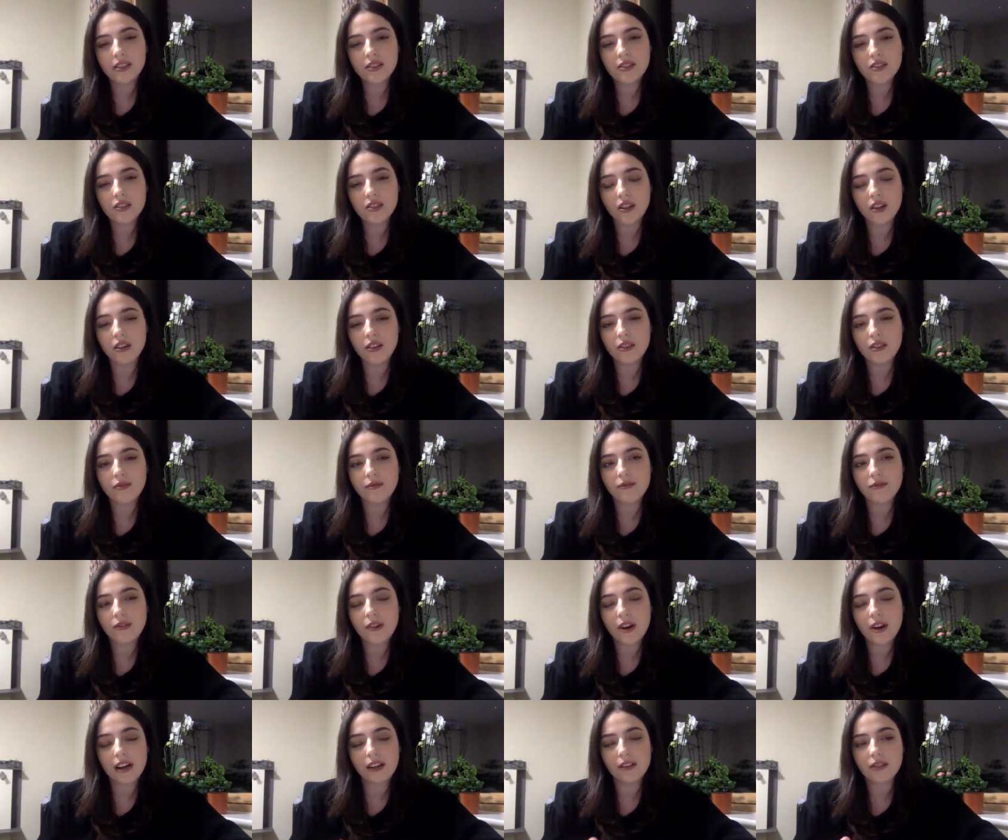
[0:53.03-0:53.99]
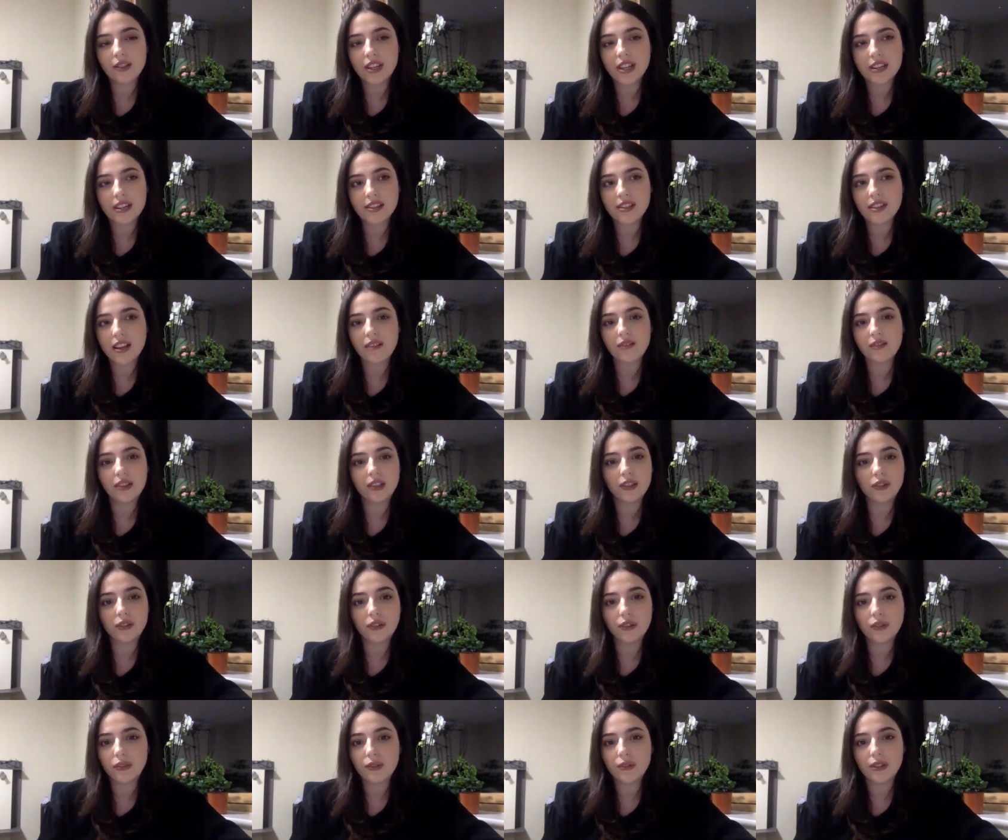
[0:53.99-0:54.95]
So throughout year seven
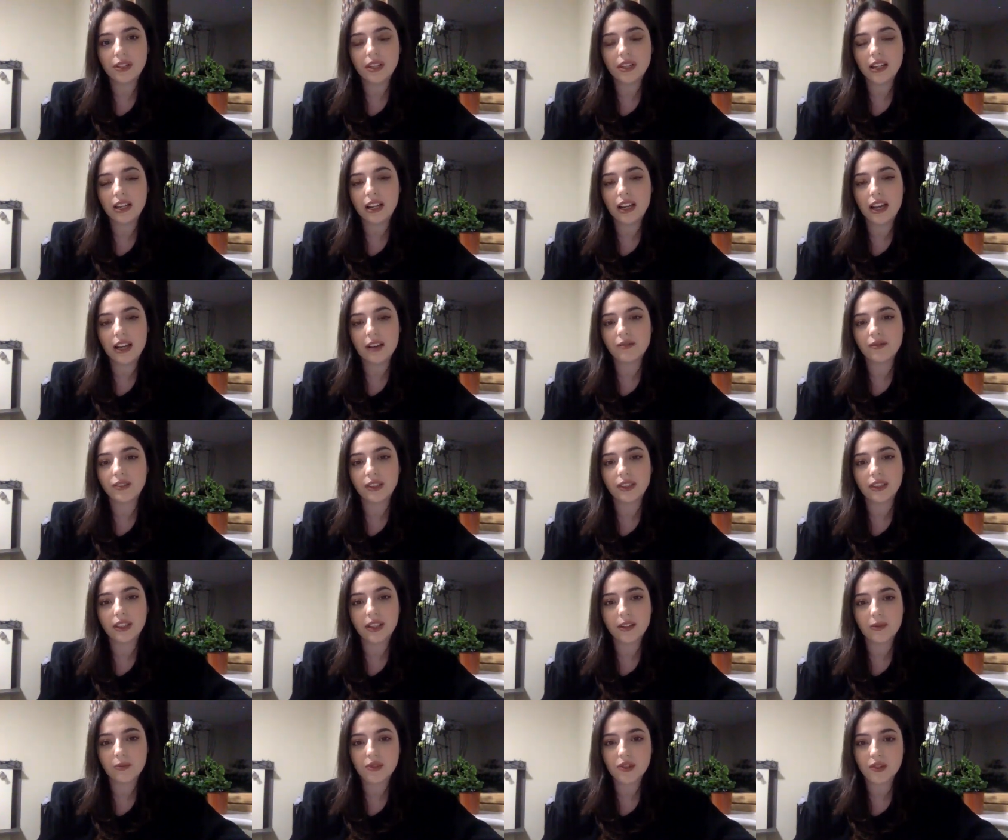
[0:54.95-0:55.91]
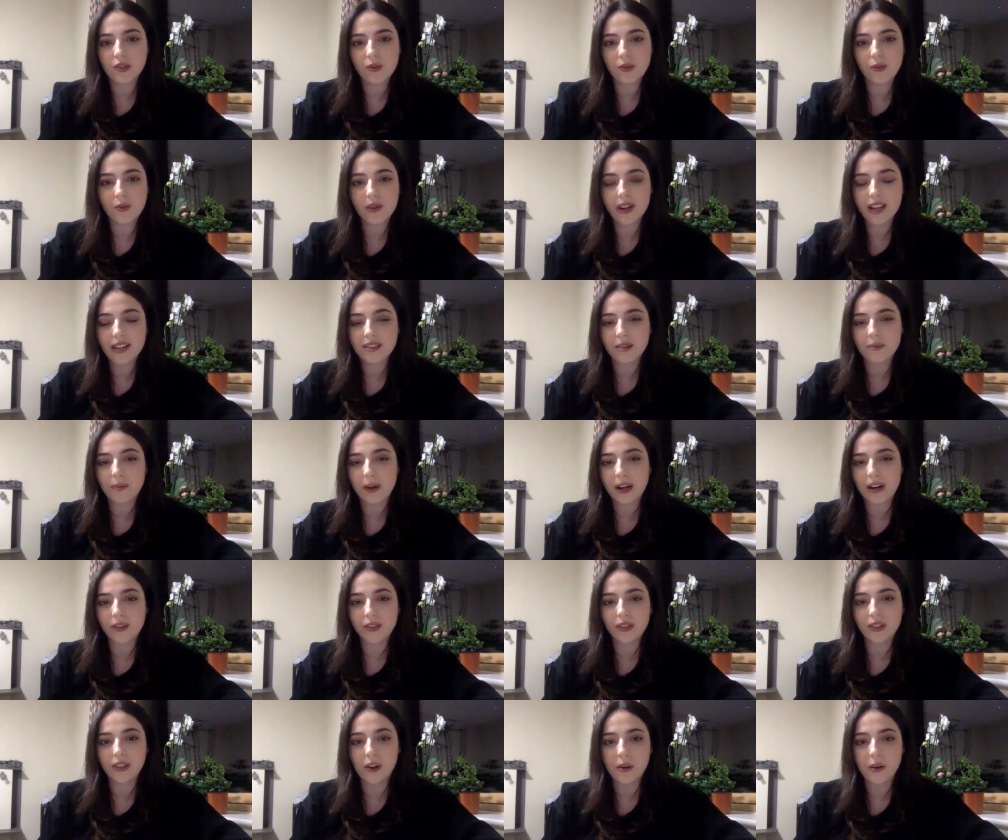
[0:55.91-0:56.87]
to year 11, it was always about,
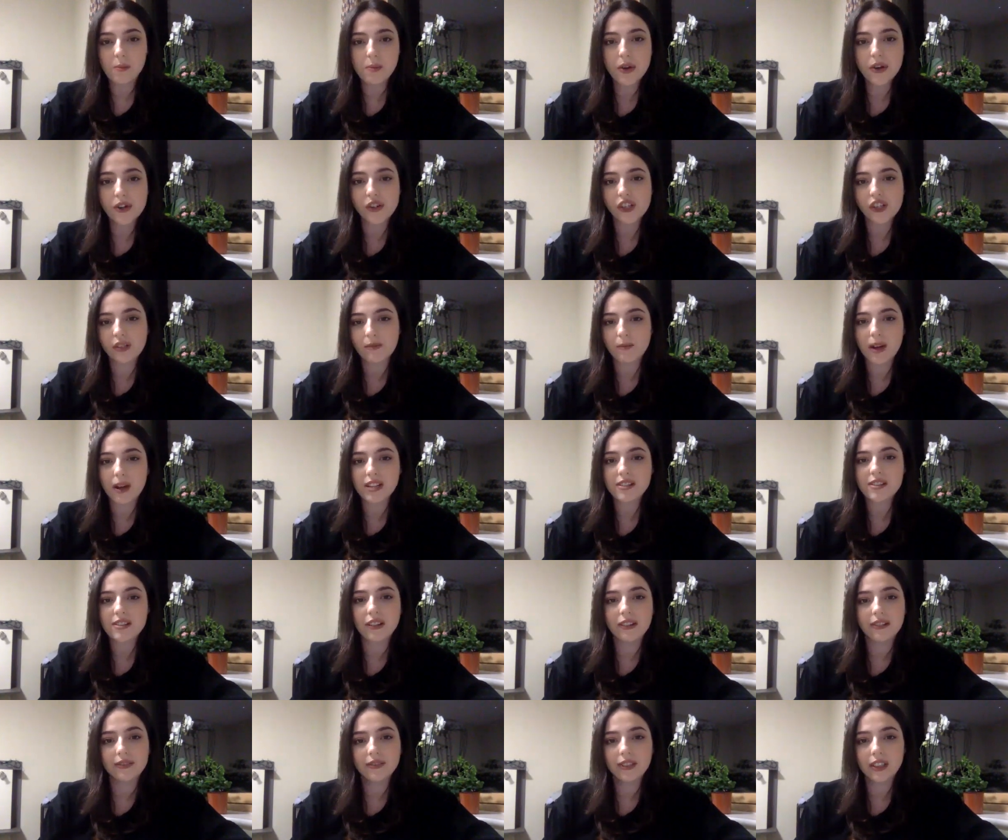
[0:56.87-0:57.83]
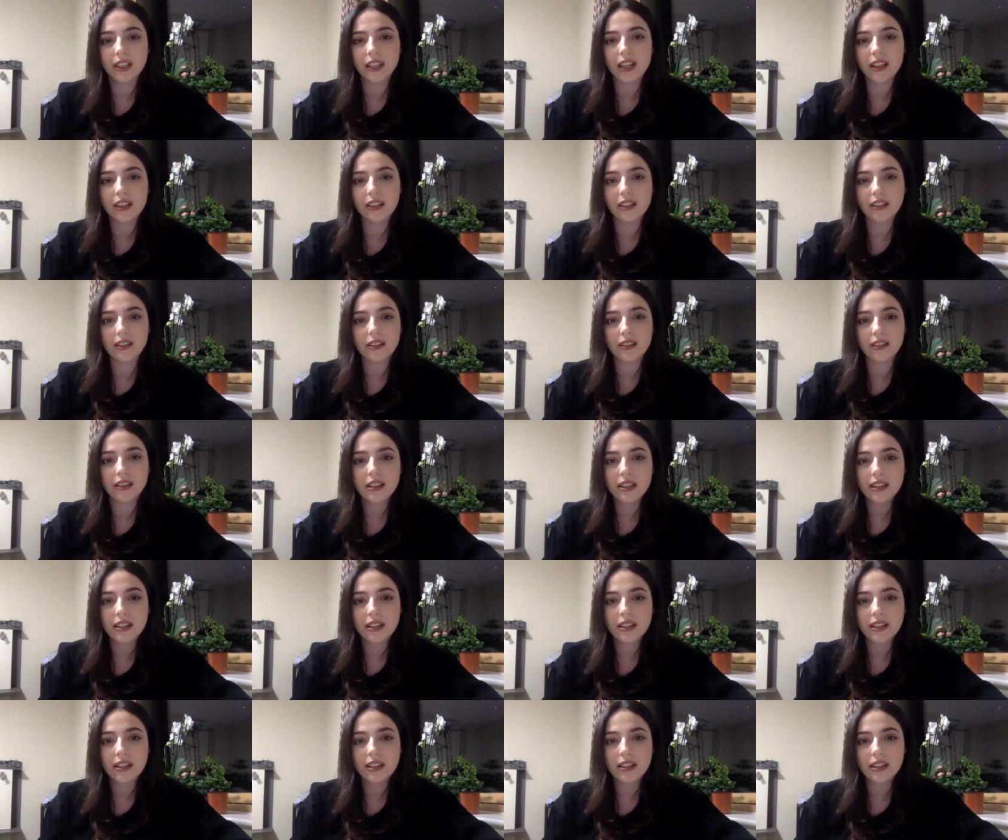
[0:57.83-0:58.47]
you know, pushing myself to get the